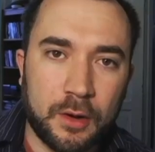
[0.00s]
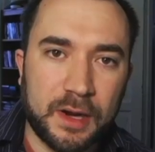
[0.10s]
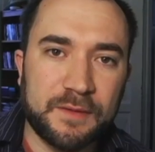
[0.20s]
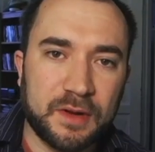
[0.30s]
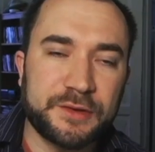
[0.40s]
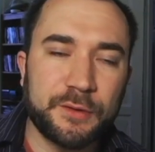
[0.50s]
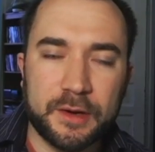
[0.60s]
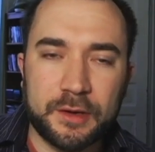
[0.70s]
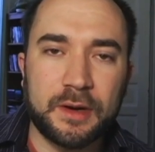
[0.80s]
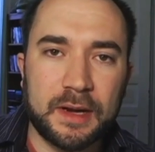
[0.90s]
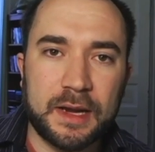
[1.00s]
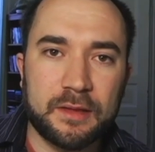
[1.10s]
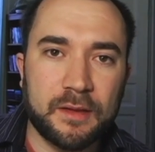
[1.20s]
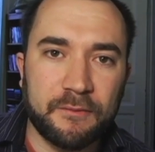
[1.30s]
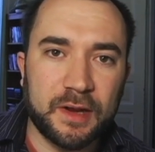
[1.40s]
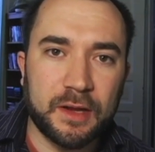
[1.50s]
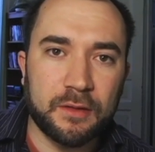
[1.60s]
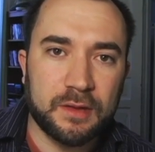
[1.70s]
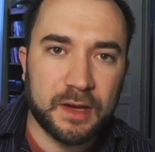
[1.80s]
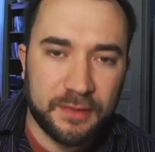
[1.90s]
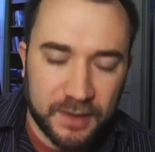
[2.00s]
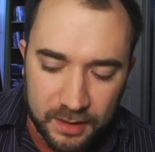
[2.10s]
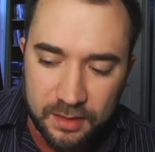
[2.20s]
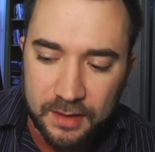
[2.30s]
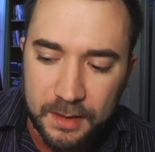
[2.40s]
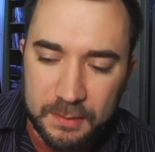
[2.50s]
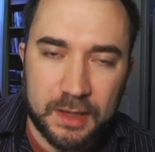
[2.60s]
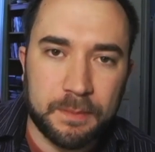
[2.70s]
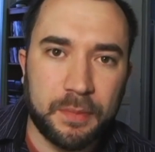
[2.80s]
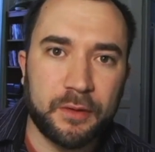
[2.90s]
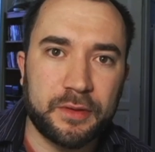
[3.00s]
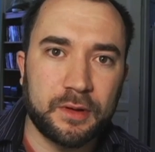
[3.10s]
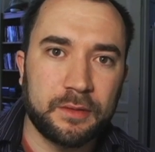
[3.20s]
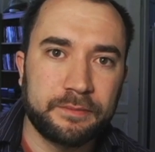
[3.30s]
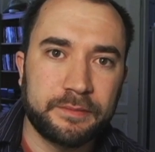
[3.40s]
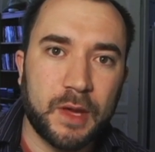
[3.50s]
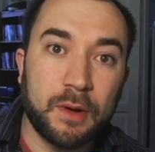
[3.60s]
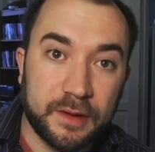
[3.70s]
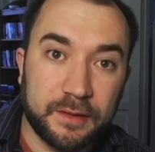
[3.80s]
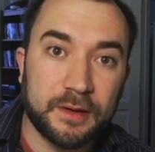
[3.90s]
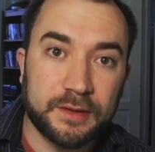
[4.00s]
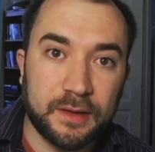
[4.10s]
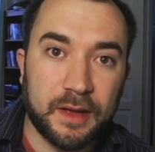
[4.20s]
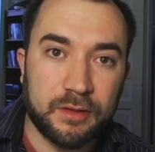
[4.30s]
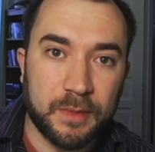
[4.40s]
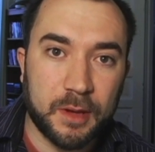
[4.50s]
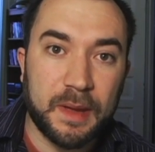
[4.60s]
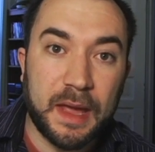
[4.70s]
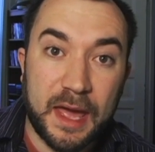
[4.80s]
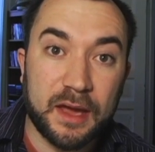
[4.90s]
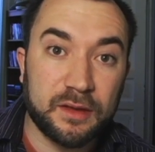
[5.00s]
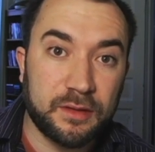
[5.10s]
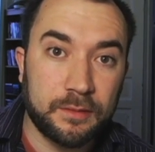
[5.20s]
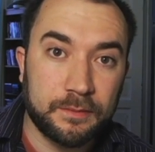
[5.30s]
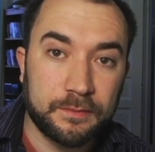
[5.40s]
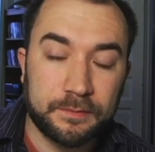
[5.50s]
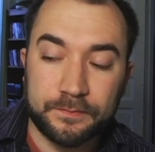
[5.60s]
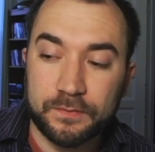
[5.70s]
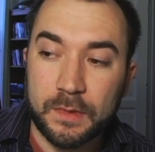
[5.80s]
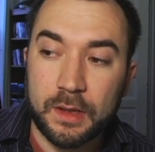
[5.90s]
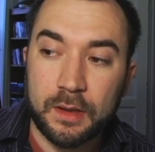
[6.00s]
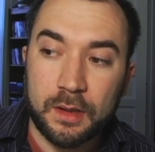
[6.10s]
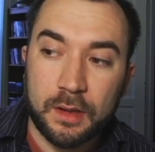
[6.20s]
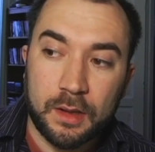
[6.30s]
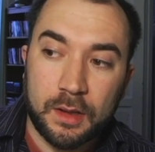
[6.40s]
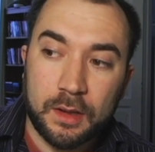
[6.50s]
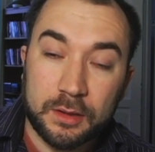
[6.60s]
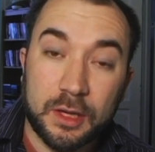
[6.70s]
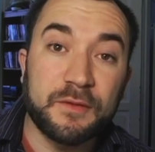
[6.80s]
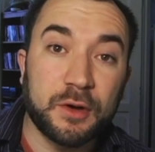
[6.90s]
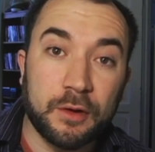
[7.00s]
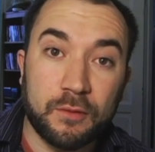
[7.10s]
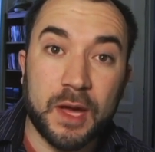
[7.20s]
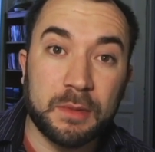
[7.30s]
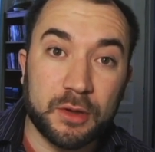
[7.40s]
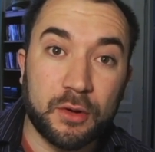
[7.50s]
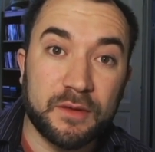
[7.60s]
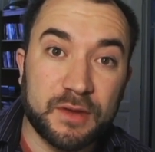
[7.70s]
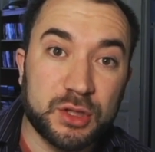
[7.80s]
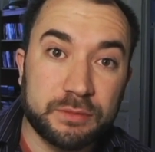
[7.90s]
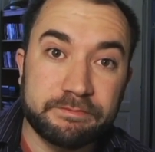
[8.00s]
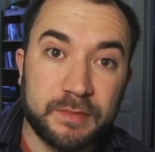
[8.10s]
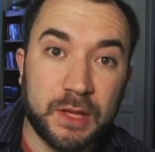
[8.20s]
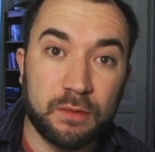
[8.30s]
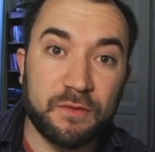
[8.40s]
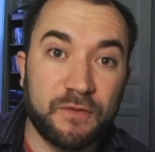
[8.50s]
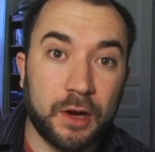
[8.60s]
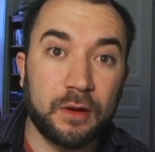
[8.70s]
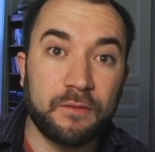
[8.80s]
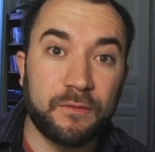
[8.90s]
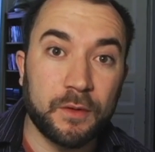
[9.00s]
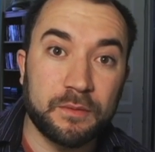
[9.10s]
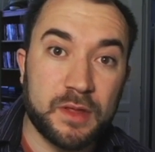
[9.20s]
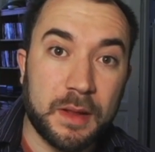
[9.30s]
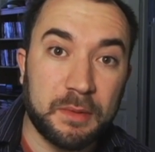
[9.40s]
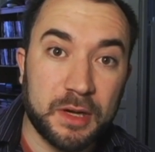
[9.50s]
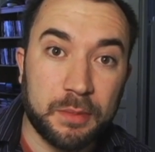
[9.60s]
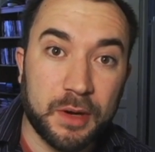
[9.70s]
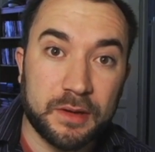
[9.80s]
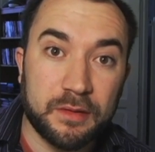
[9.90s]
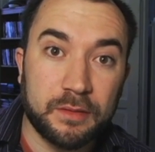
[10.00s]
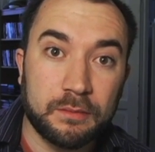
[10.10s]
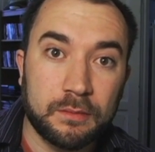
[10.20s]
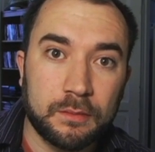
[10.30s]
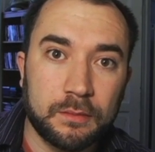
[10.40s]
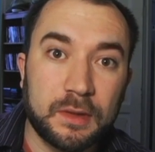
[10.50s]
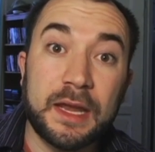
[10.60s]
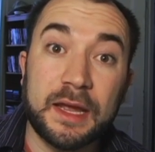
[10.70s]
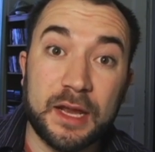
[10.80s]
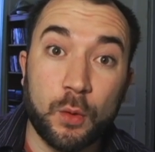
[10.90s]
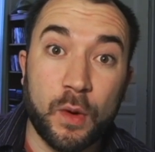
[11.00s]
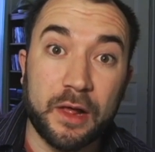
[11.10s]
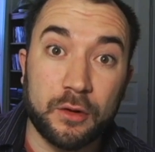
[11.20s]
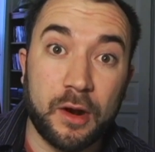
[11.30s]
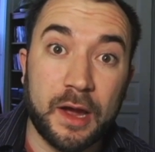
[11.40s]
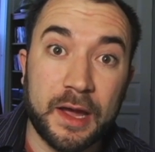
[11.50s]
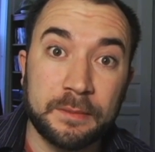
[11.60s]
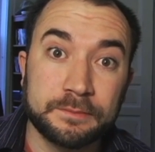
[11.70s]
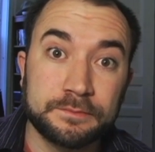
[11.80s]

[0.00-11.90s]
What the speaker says: Alright, I've done 280 some videos, and I think it's time to get personal. I wanted to talk to you guys about my ex. Governor Rod Blagojevich. He was fired from Celebrity Apprentice. Can I get a whale cry?